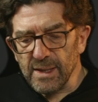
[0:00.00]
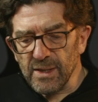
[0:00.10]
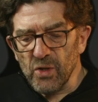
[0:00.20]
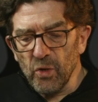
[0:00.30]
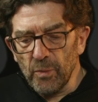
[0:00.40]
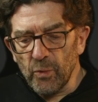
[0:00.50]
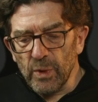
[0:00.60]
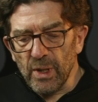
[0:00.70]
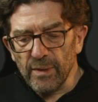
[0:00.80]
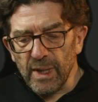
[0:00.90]
assume
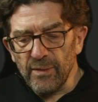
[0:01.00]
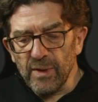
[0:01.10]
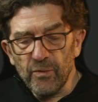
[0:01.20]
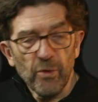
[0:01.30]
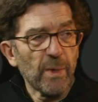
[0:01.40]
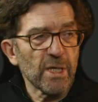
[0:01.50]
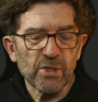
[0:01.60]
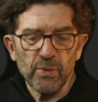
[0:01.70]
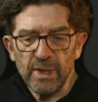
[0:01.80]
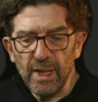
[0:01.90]
we don't have the information,
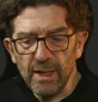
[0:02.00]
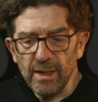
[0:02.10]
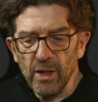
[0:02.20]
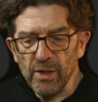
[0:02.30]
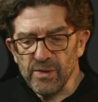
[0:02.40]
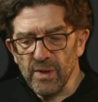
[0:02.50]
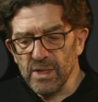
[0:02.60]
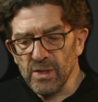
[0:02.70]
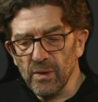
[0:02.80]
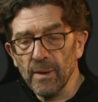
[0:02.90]
so we take the loss
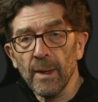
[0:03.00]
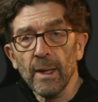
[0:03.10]
ratio